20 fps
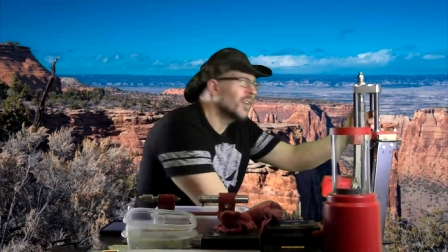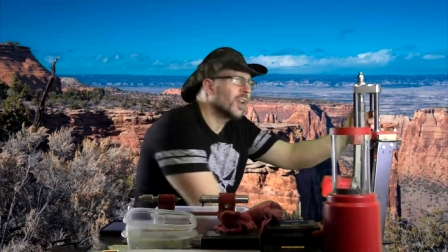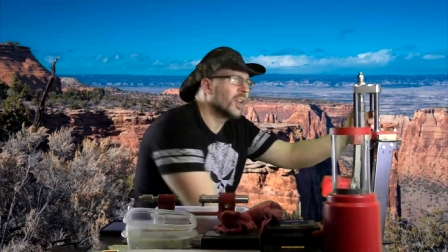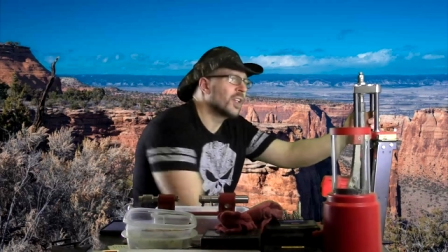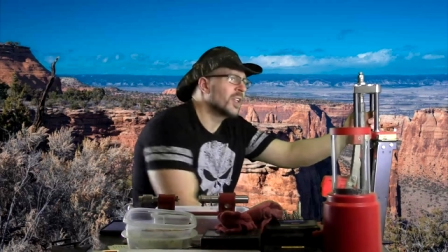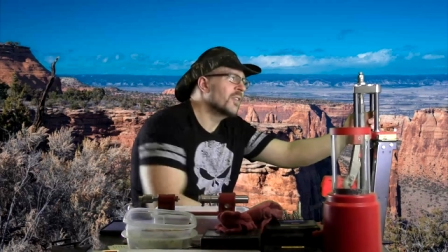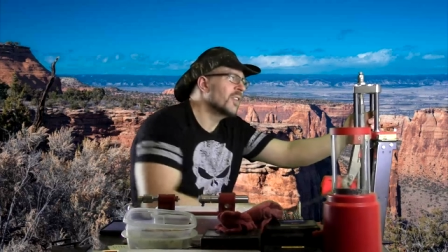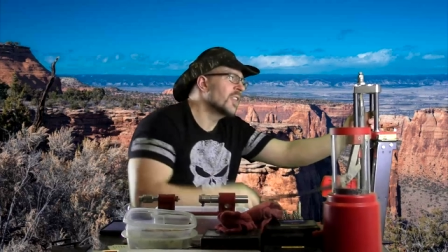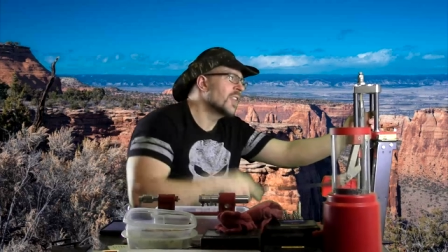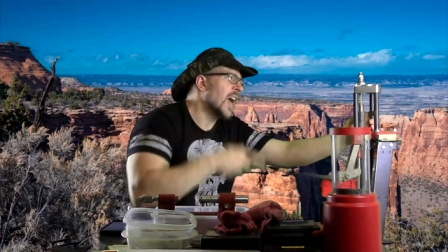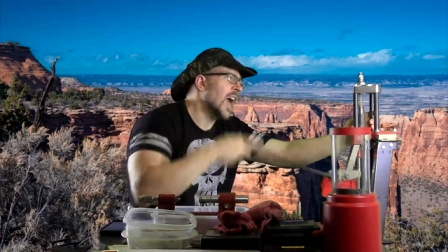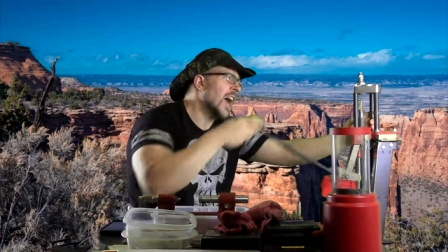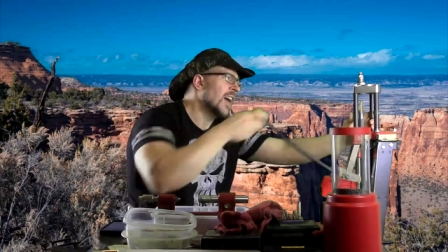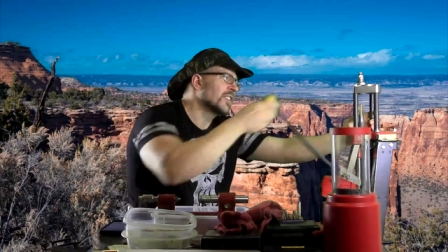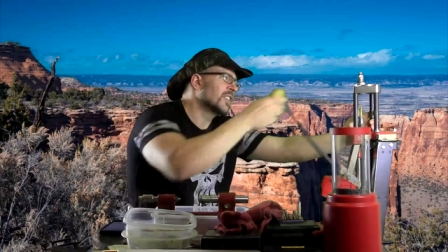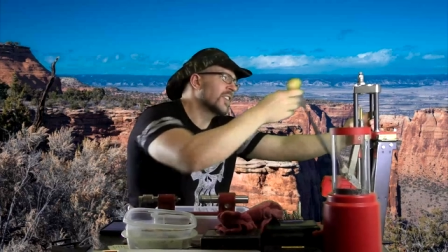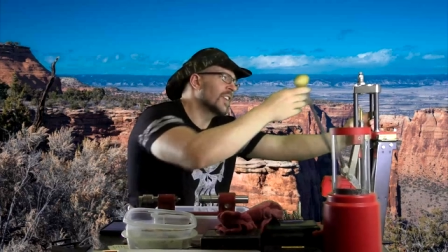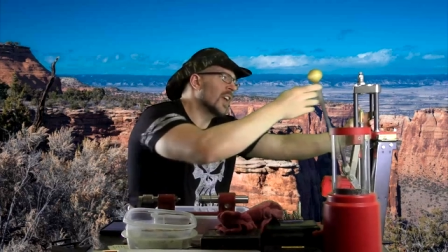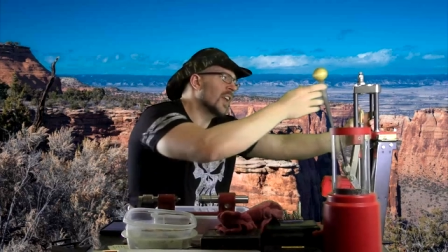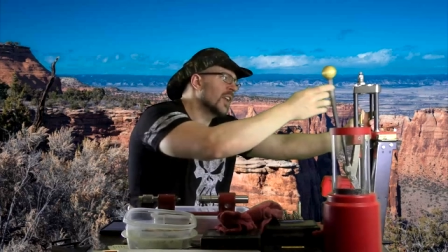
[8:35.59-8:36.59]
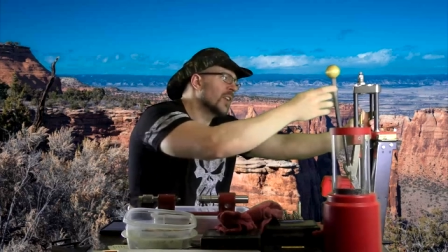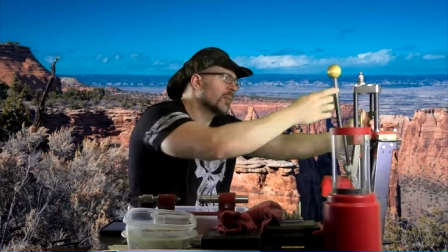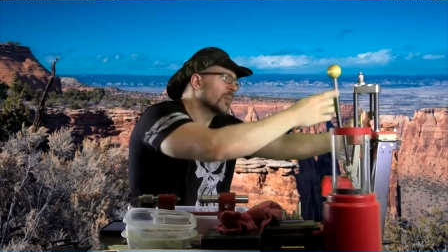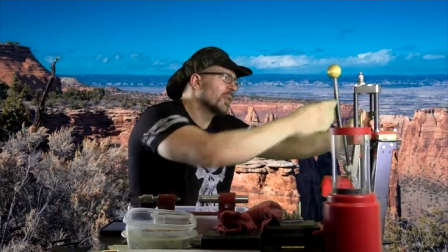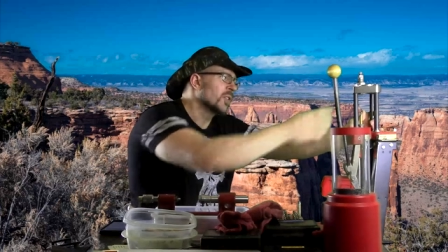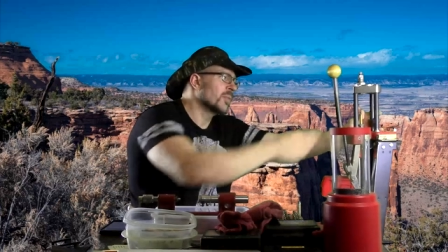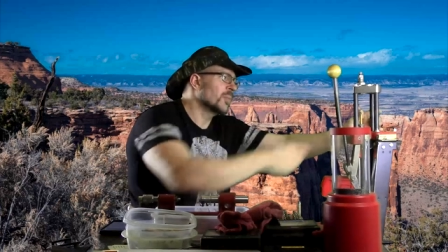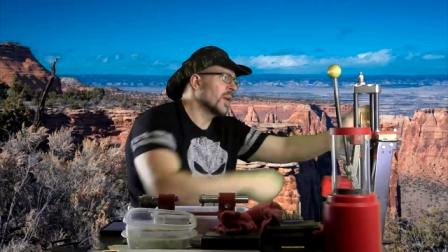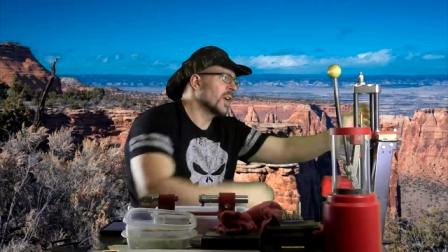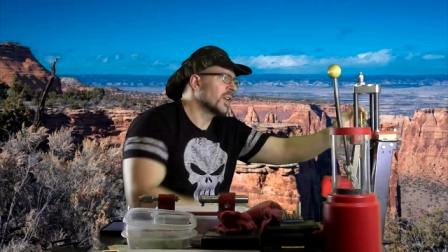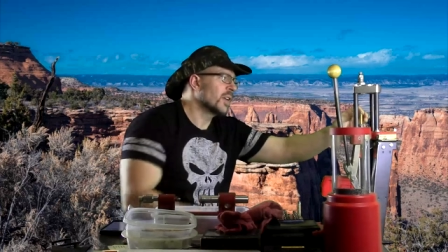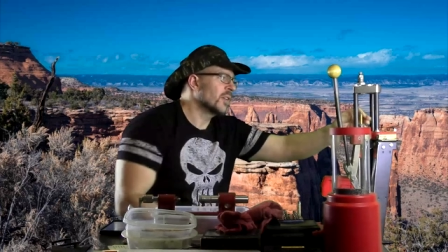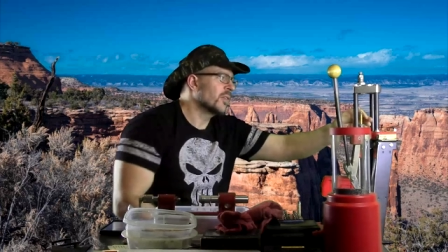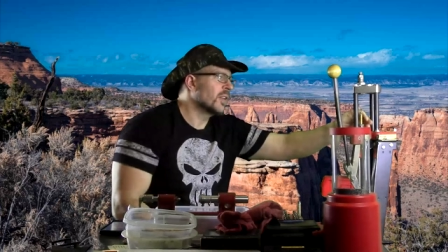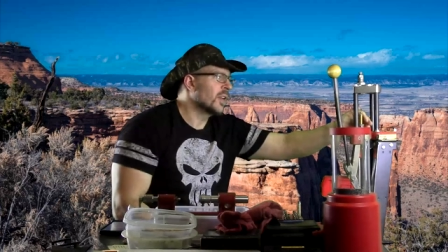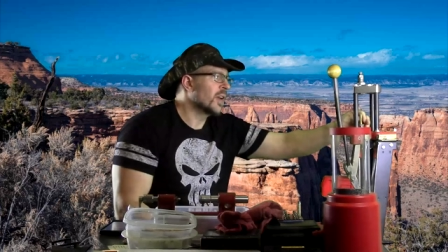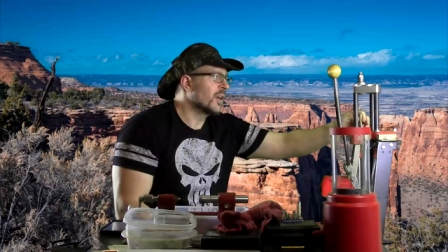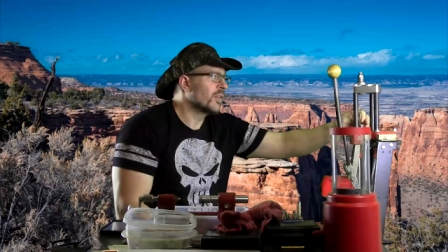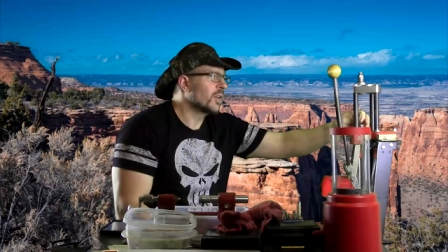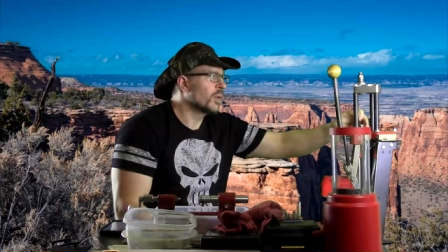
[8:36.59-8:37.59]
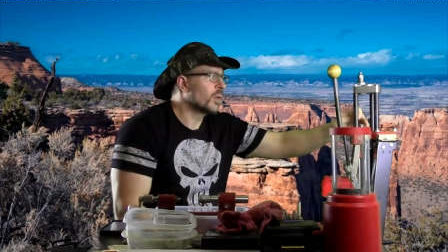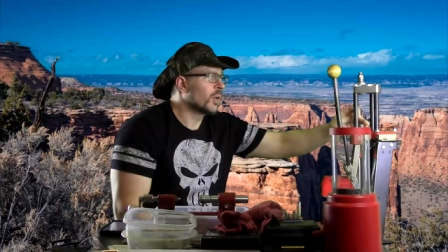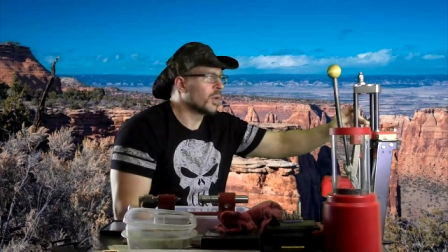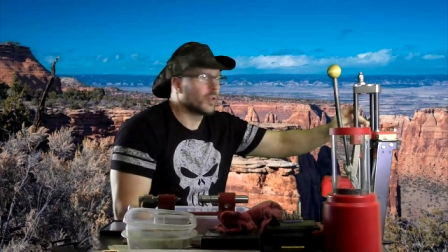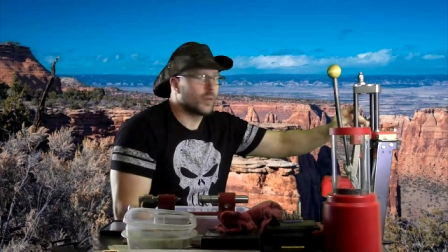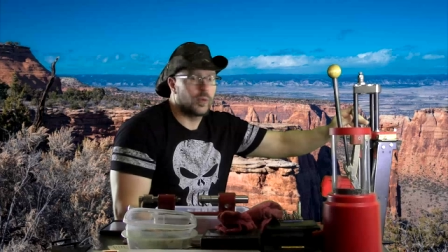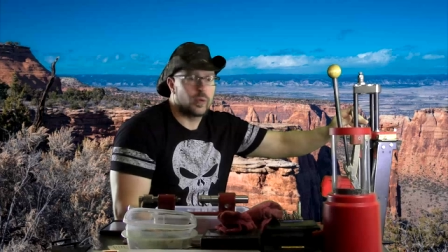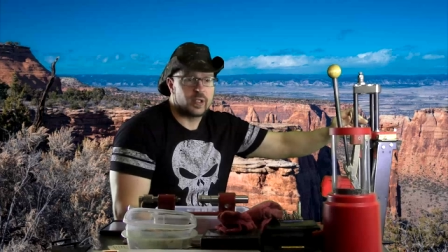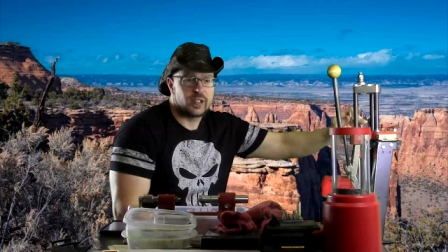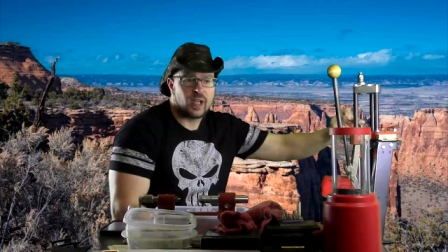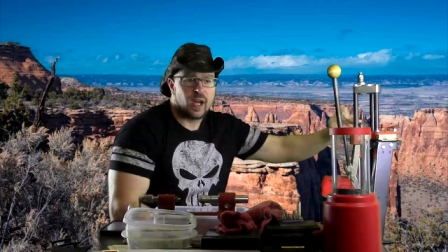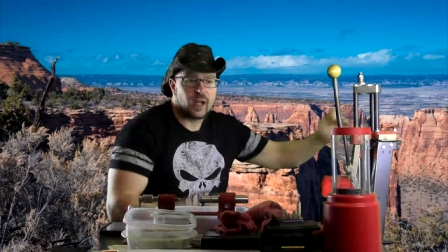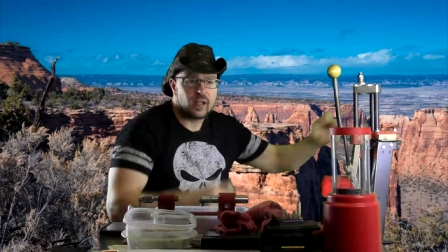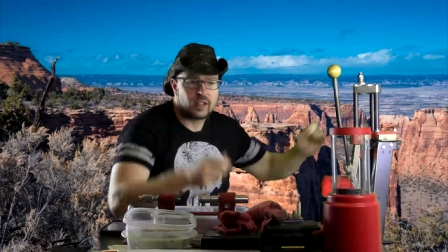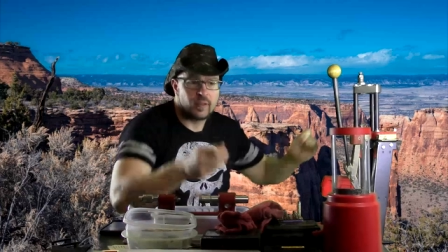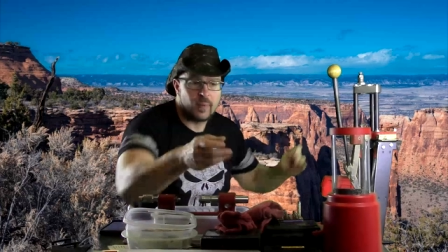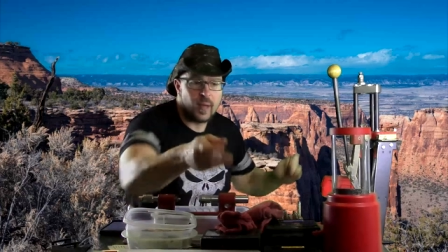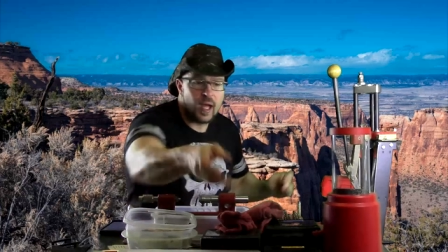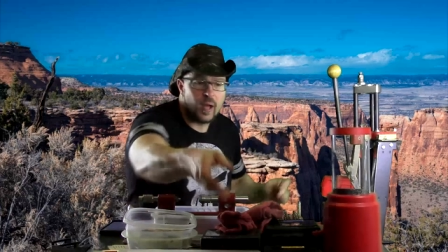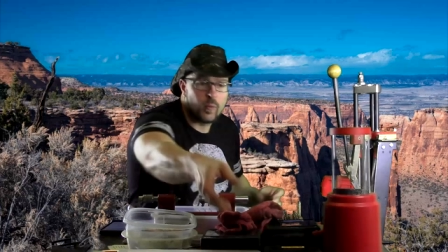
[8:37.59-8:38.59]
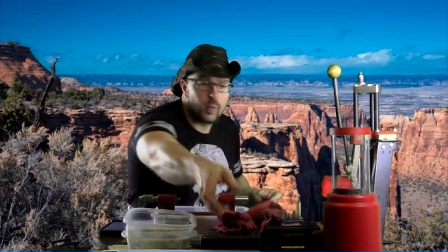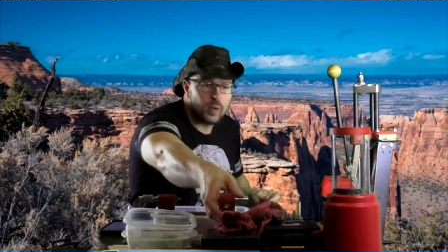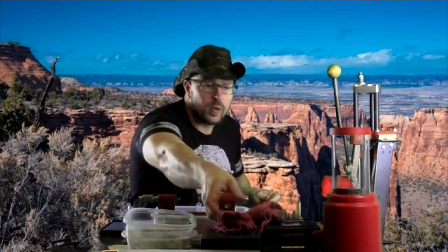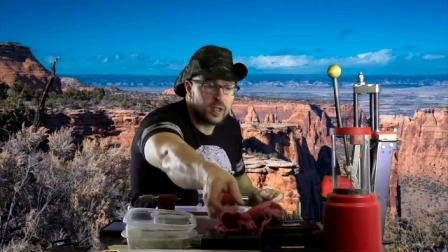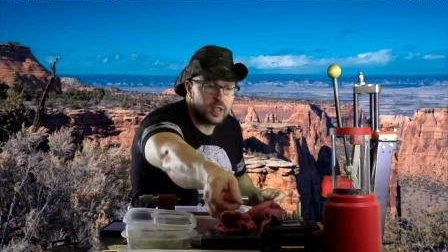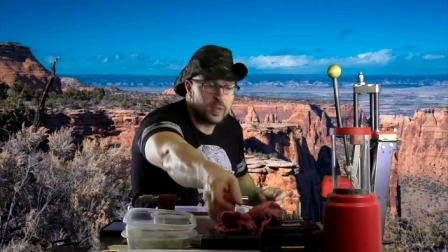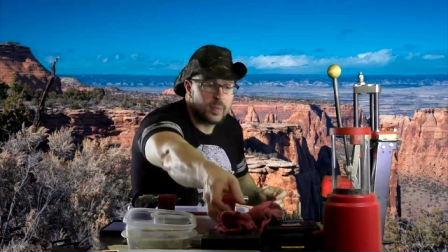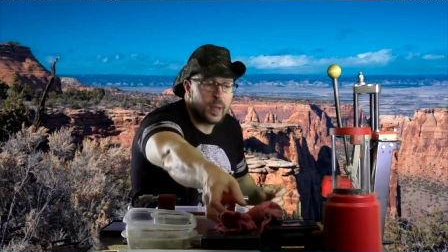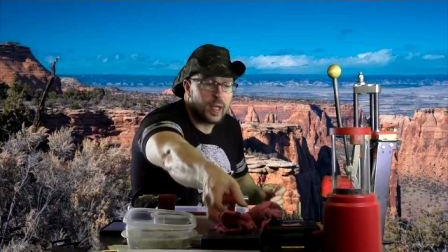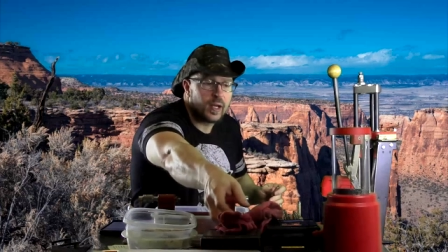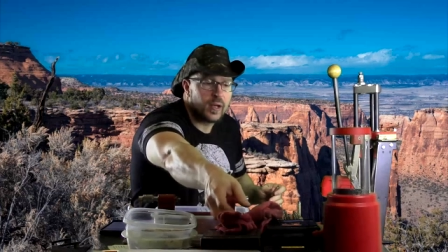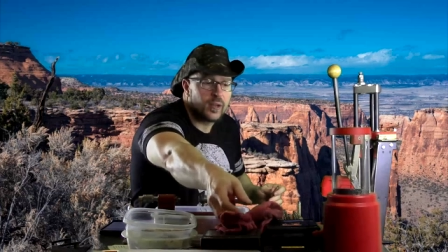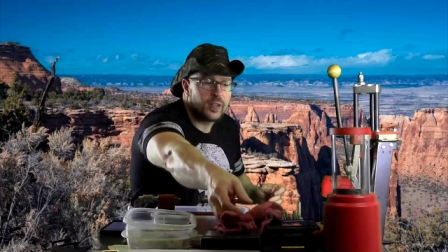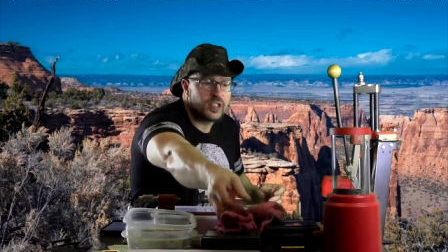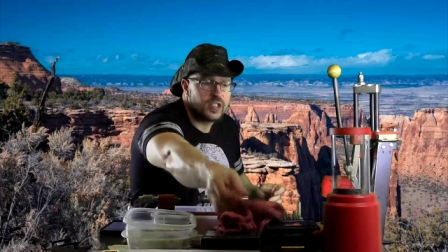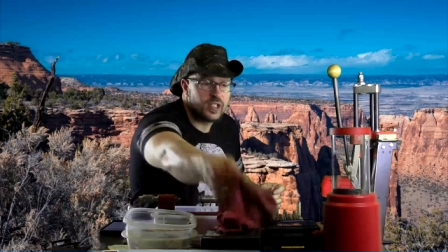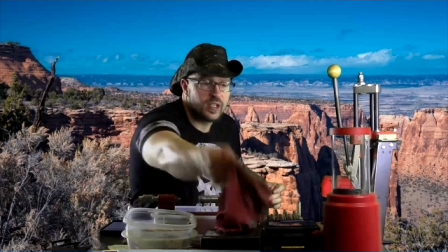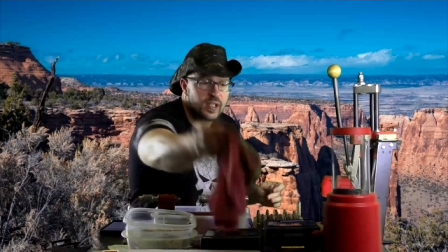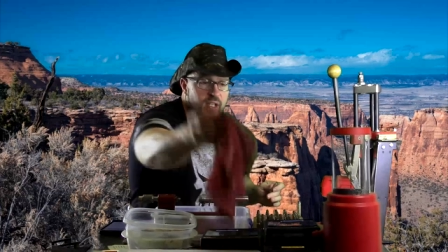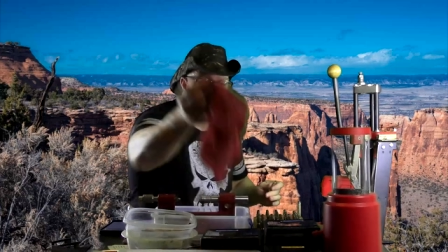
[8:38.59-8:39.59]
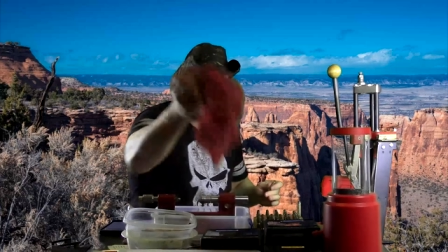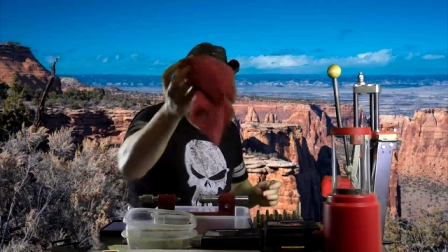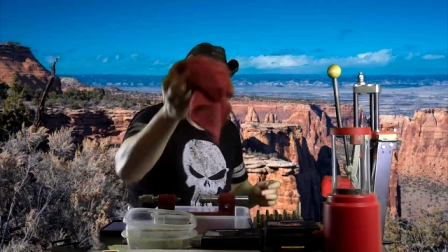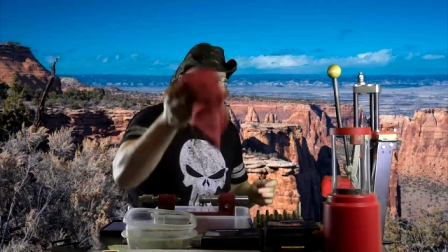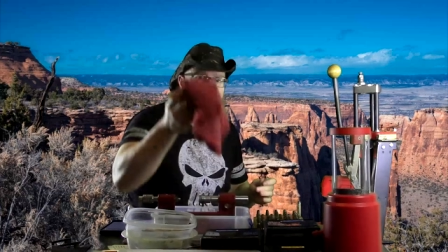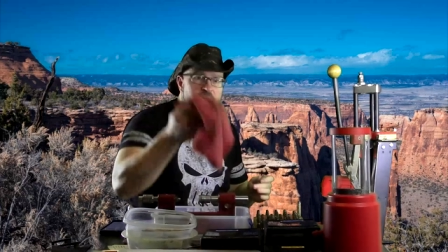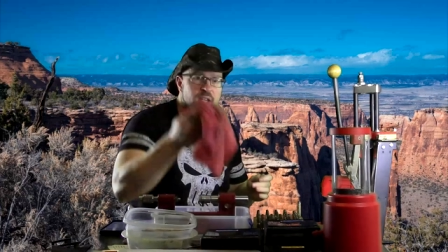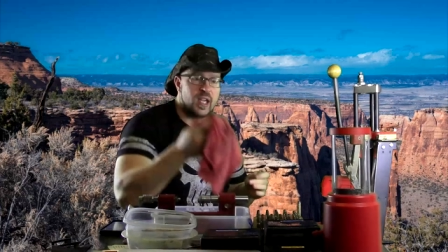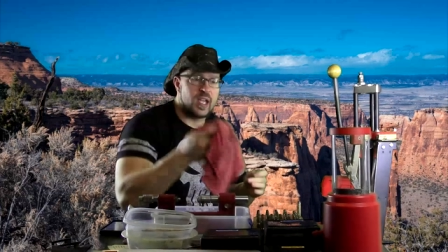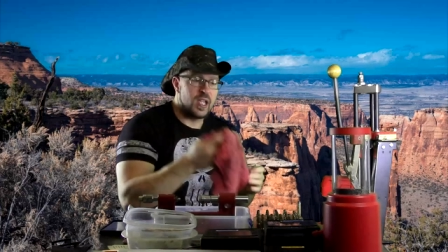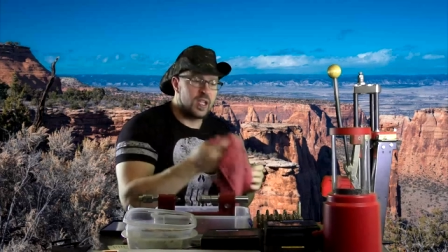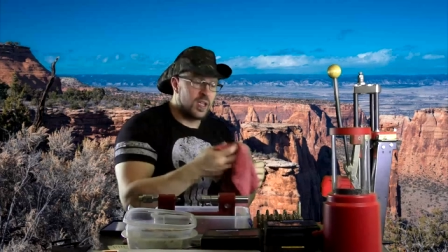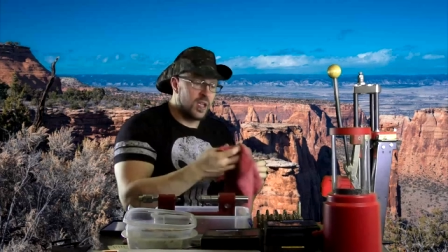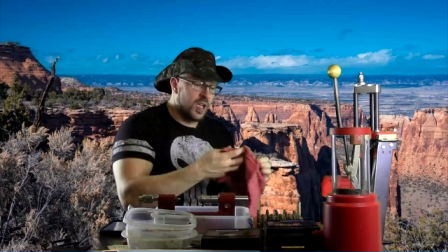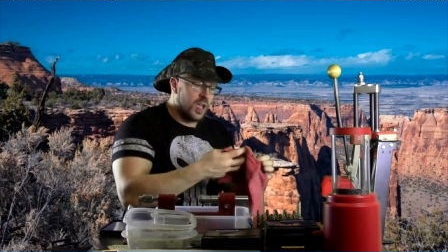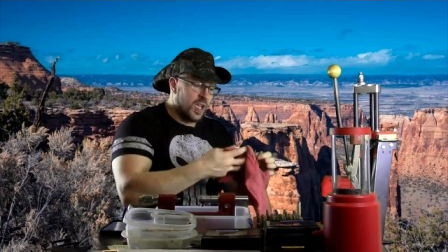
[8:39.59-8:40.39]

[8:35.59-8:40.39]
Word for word: hell, even the aesthetic perspective that everyone talks about and worries about, all these young guys today,